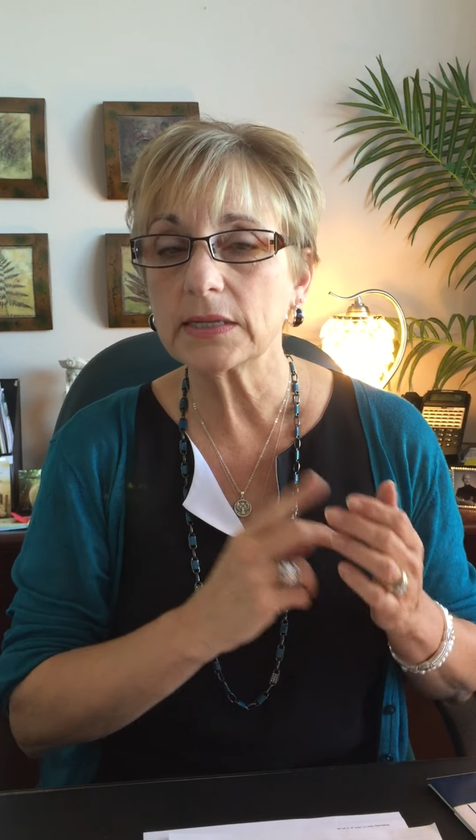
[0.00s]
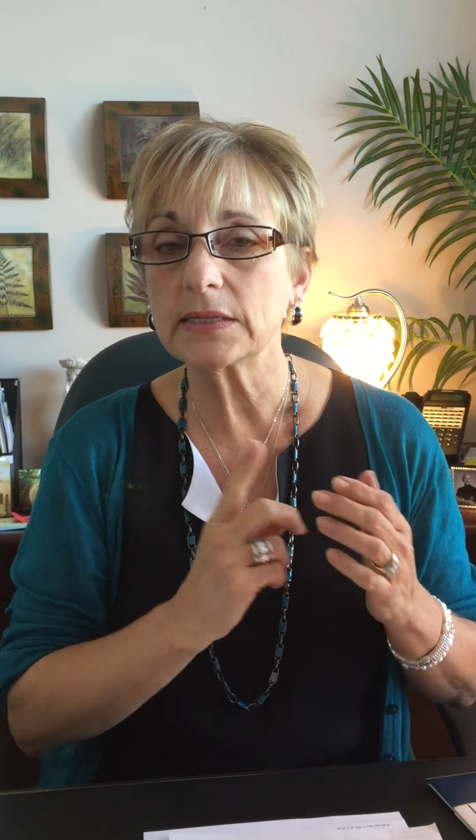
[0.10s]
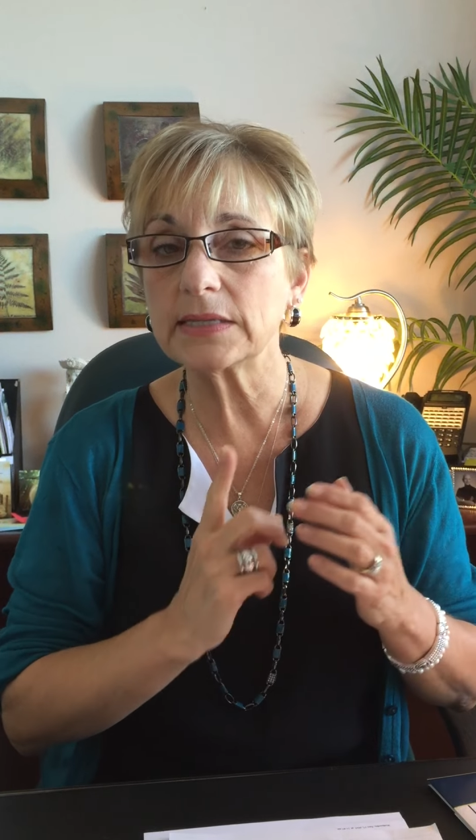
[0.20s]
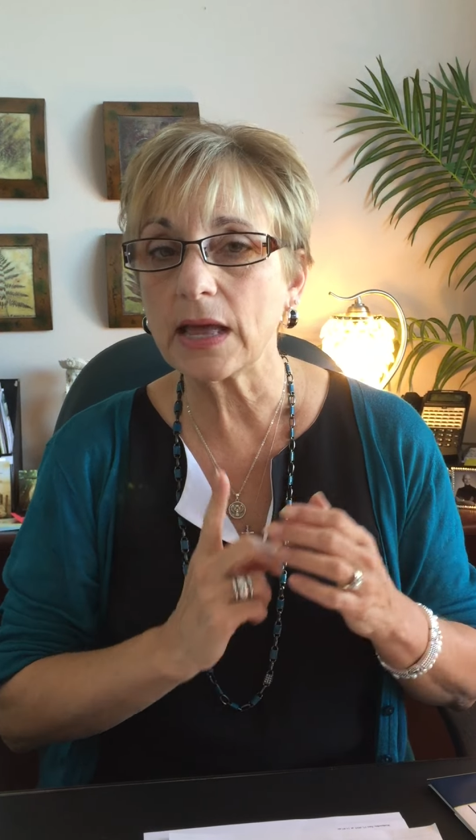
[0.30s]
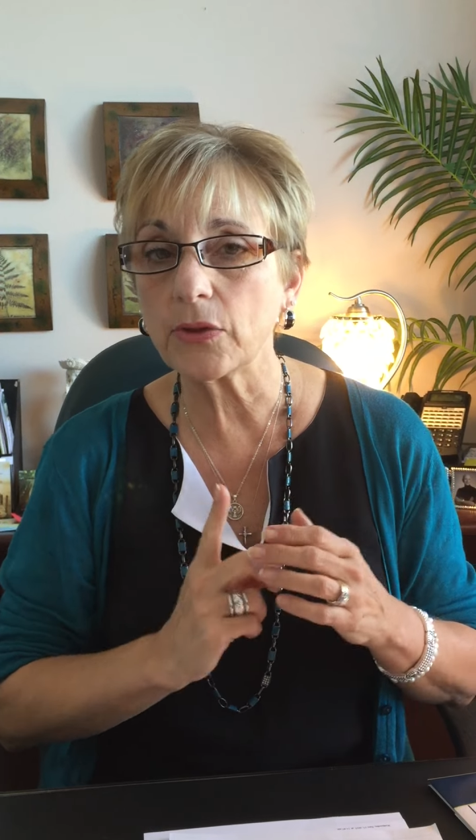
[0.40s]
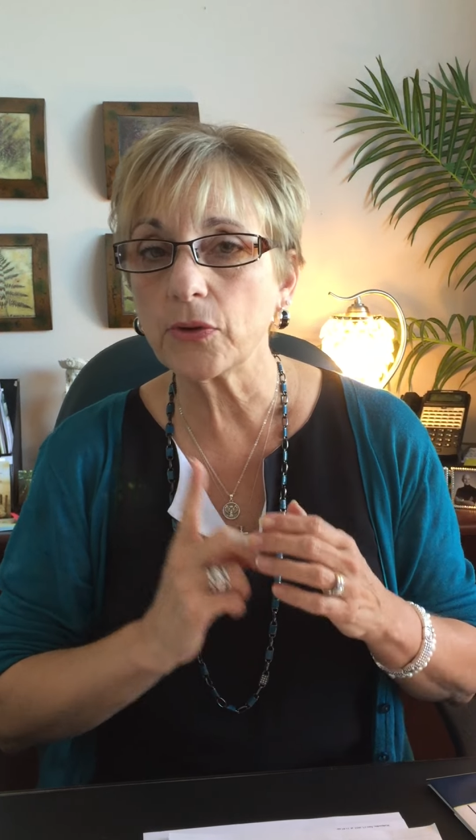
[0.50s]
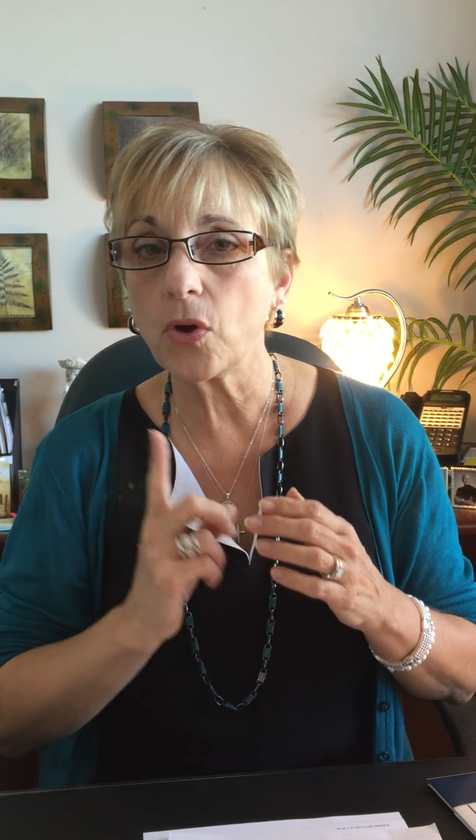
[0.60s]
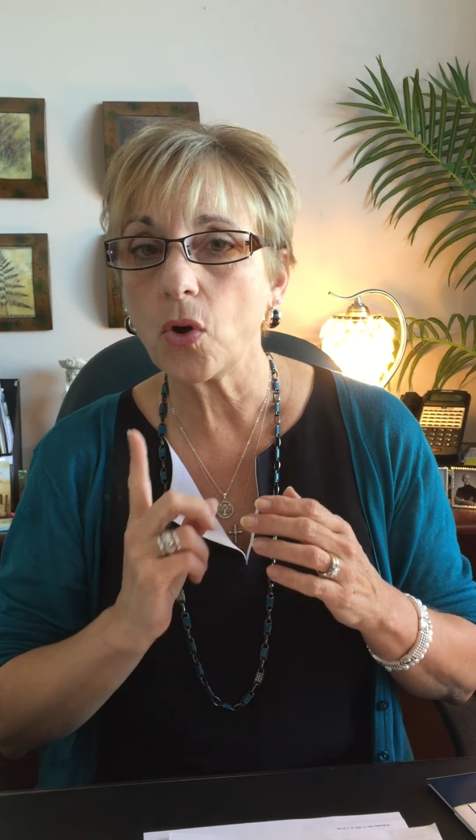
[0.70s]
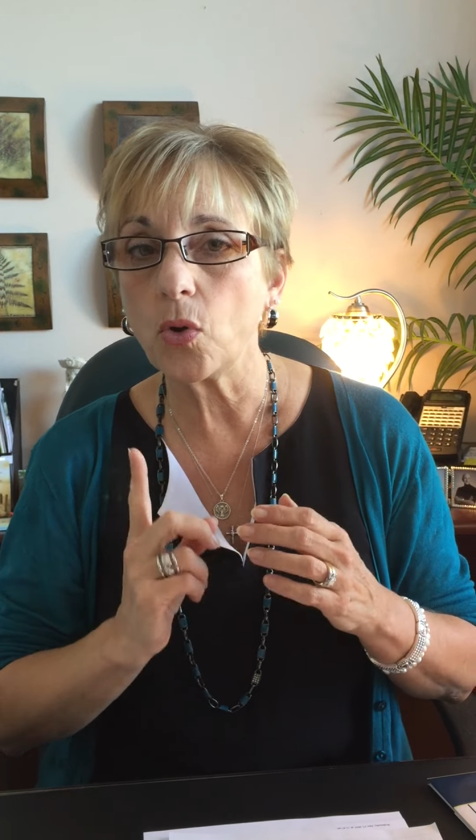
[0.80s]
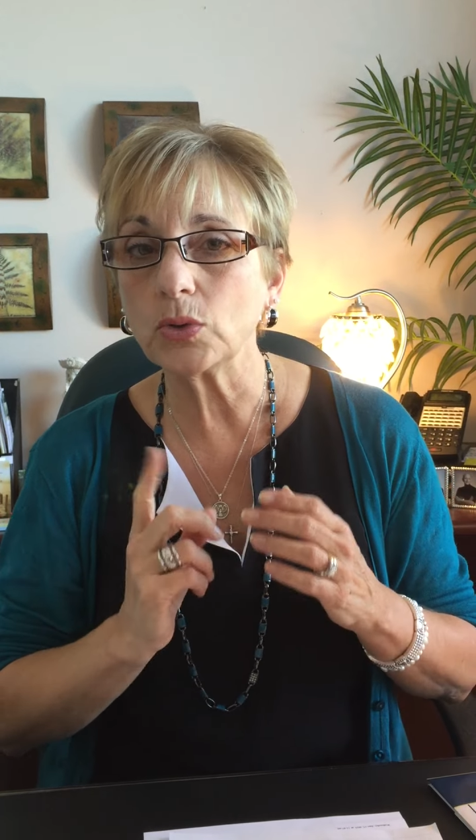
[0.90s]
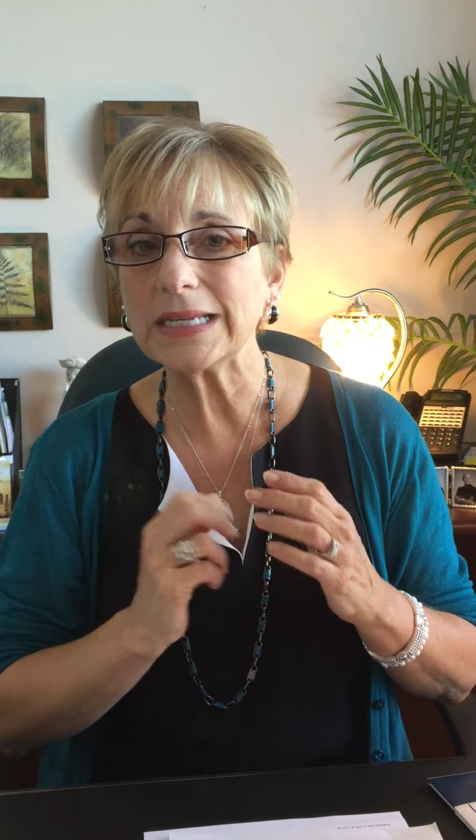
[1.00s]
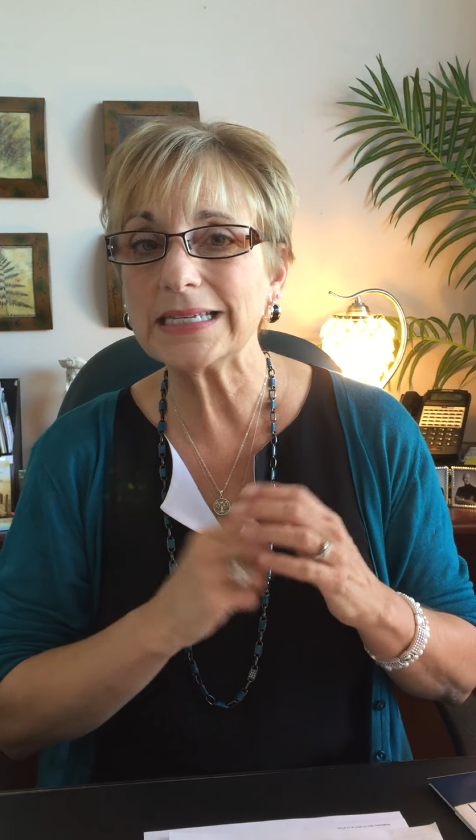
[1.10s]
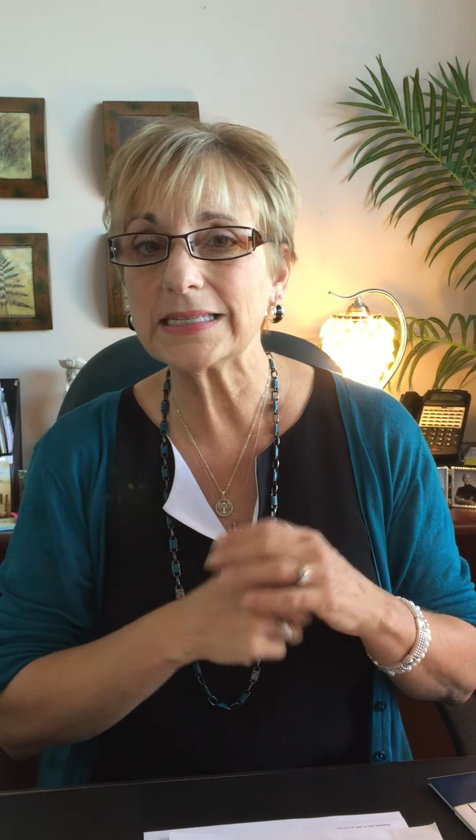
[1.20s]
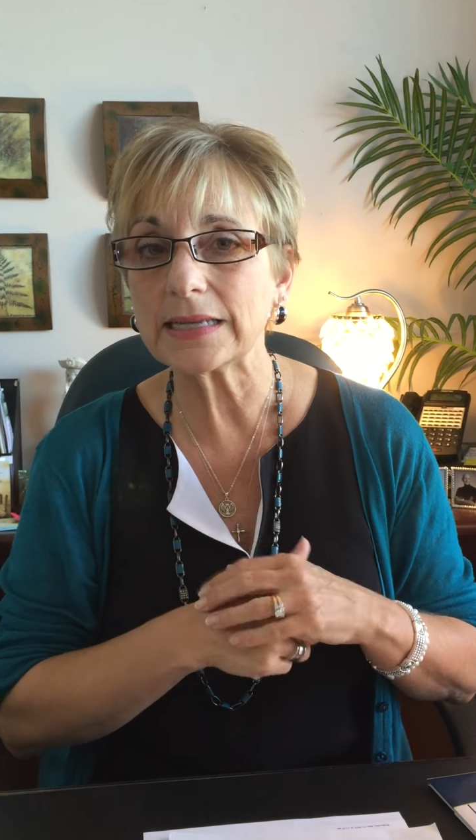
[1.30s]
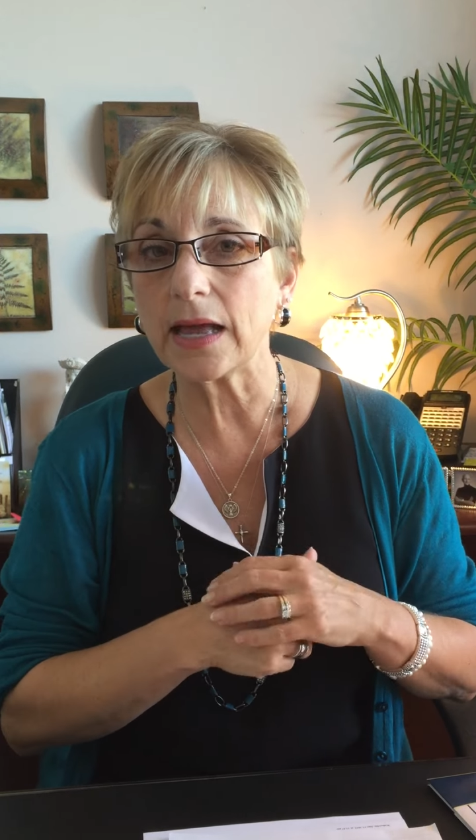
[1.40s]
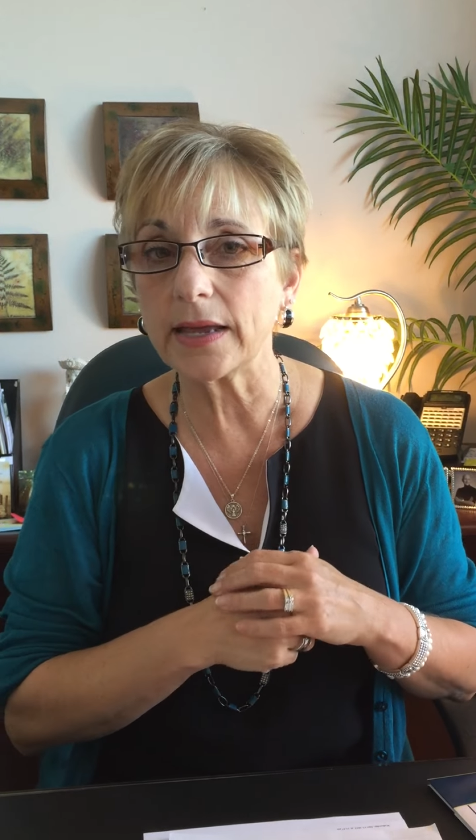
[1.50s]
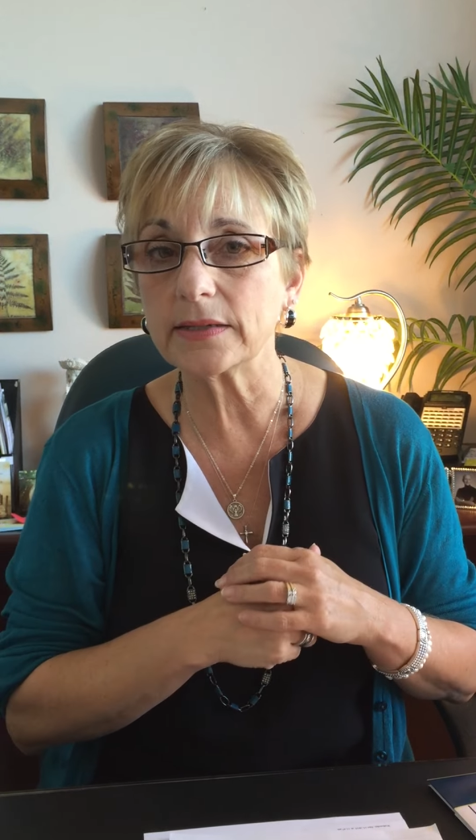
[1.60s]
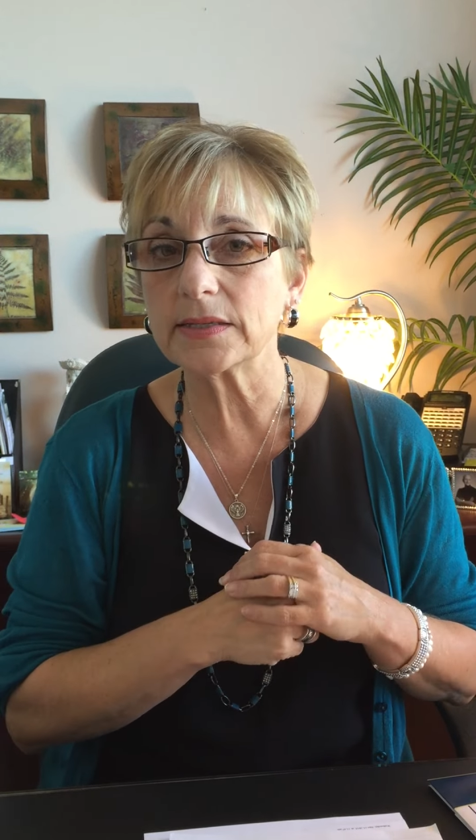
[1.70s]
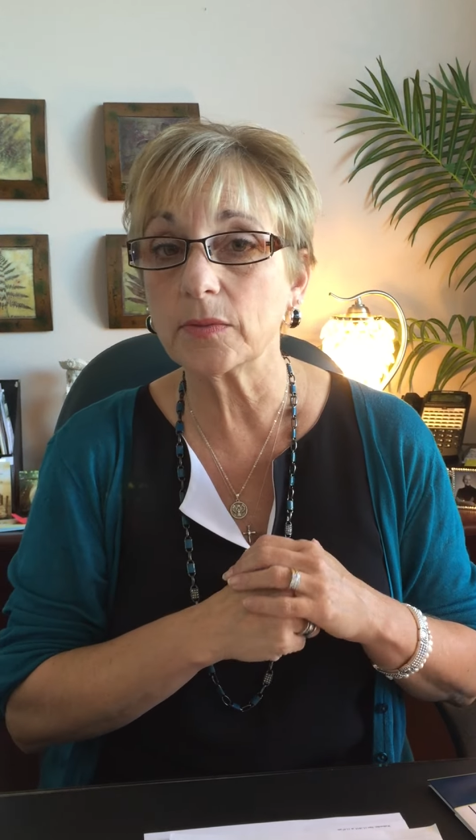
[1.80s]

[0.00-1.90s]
Seller only signs